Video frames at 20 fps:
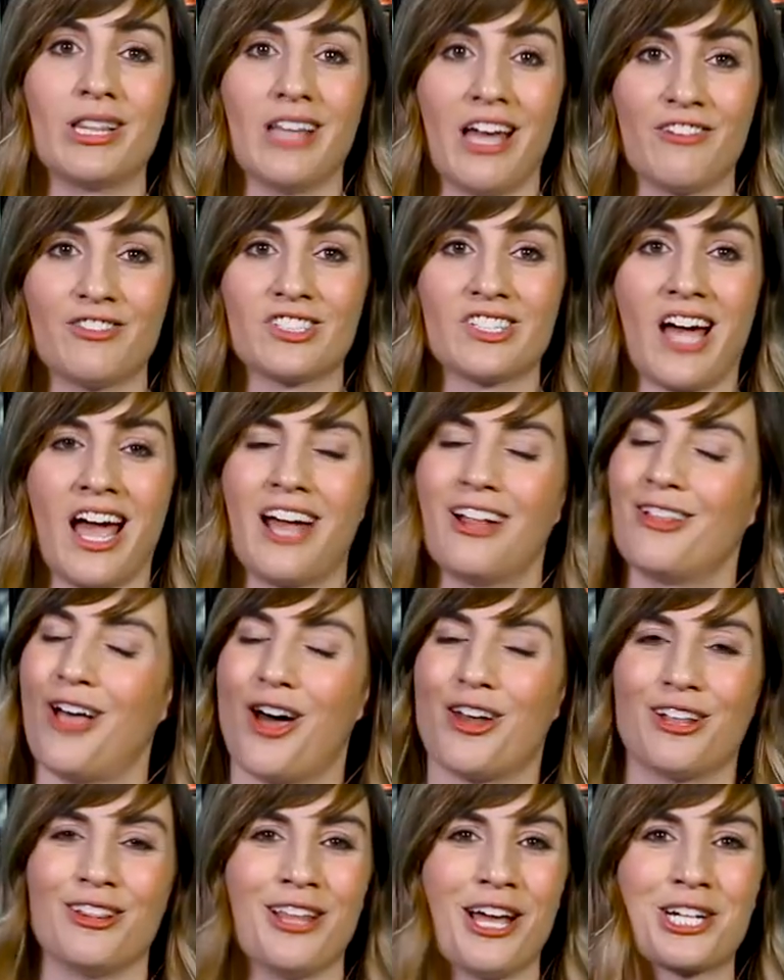lifestyle
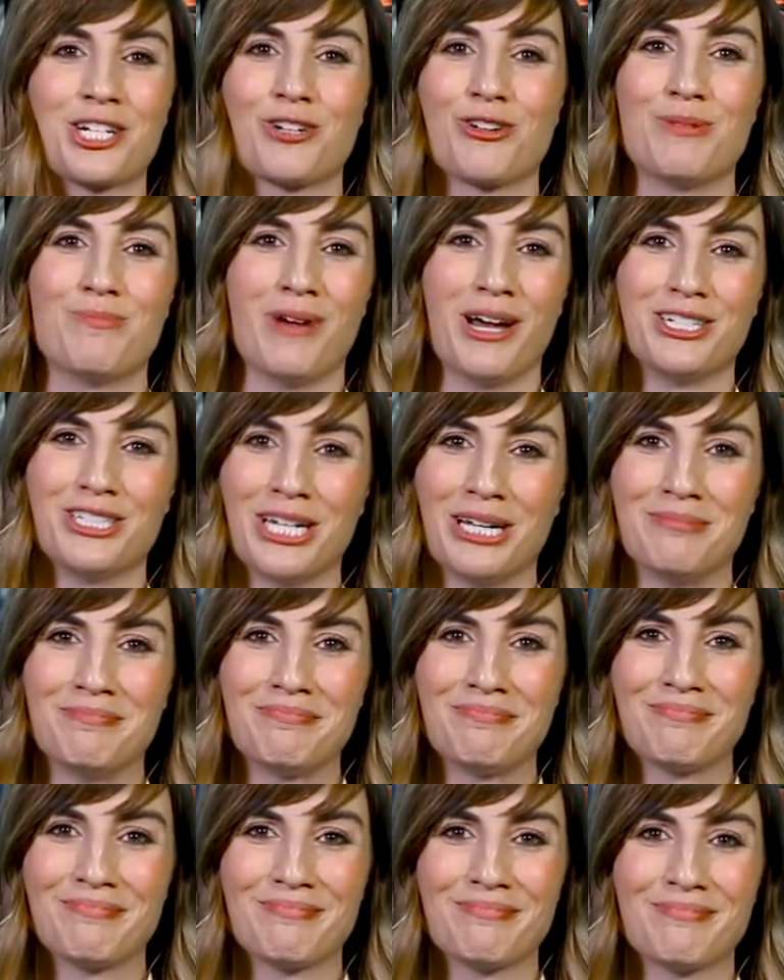on a luxury budget.
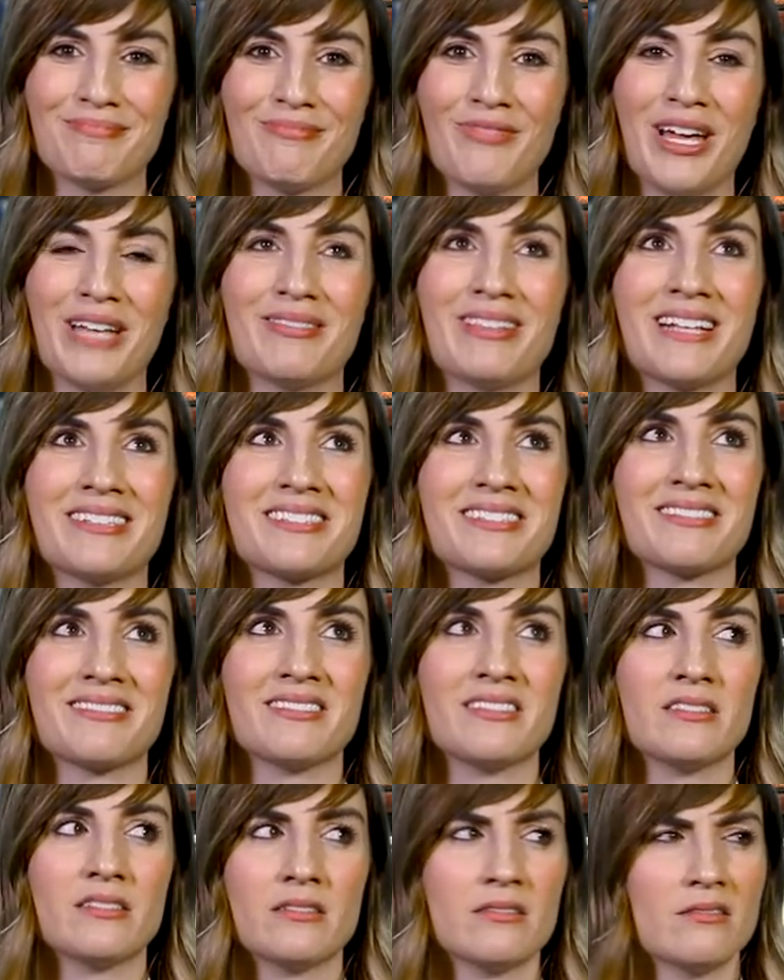Wait, that's
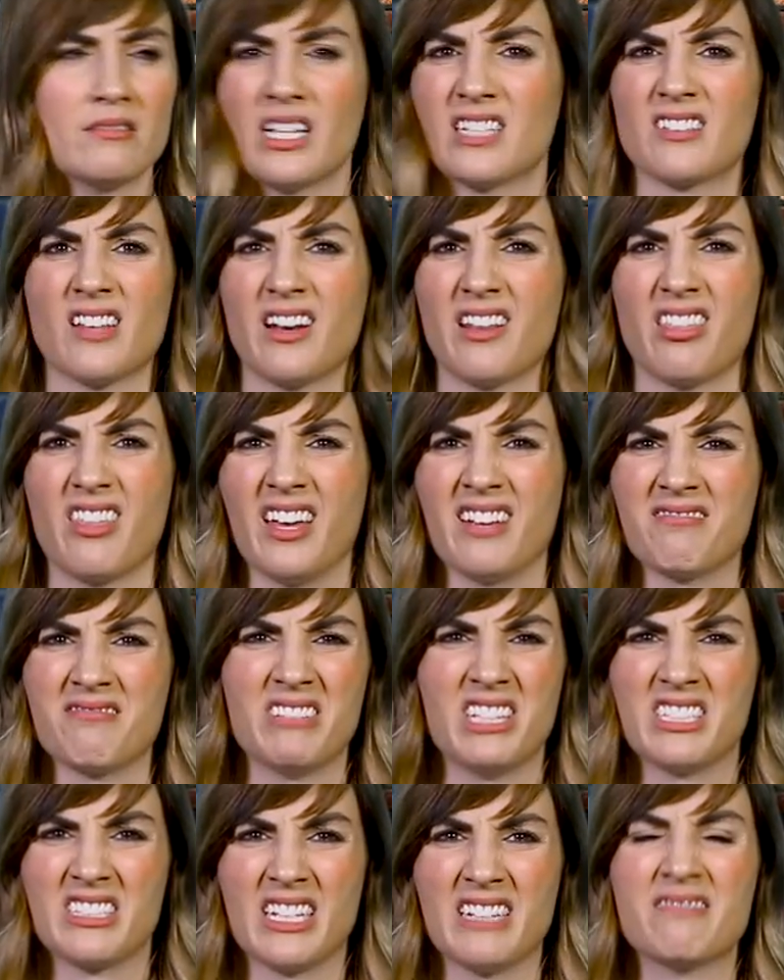not a thing,
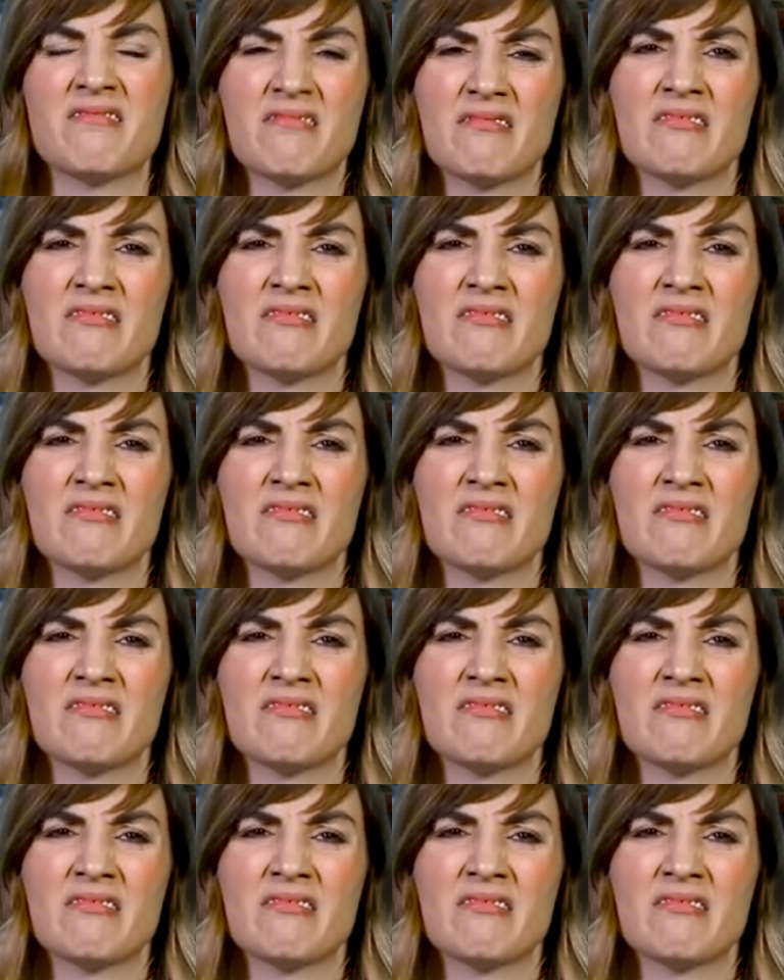is it?